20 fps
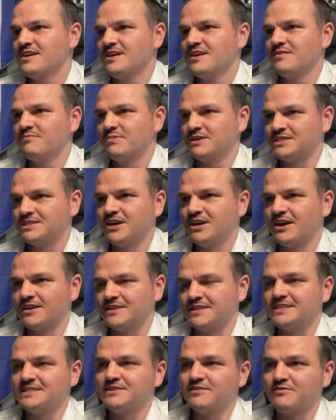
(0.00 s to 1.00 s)
But yeah, it
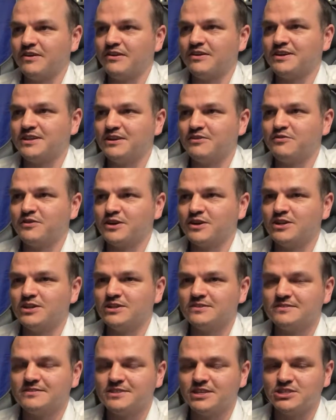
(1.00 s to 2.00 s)
is a very
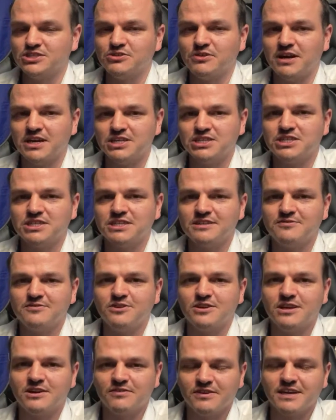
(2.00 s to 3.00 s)
difficult situation. If you're
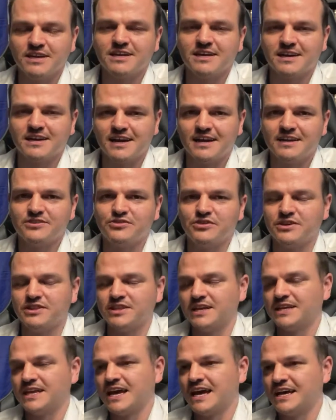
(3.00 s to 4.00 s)
living in a country
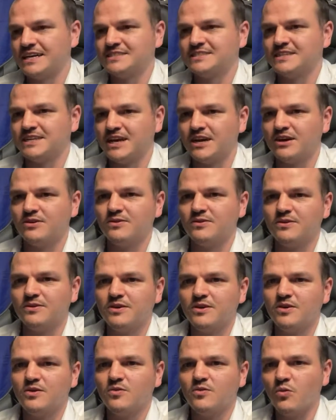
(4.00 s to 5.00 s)
that has no
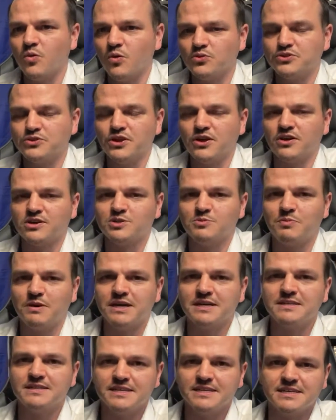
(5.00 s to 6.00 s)
Orthodox
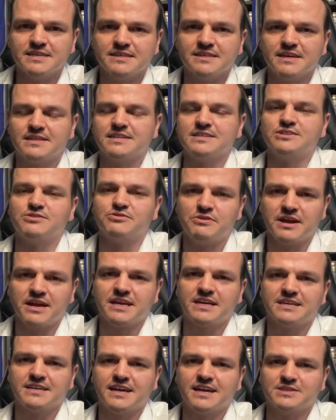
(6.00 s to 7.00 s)
Beit Din that is
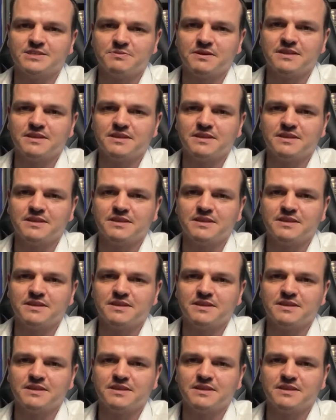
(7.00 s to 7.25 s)
recognized by the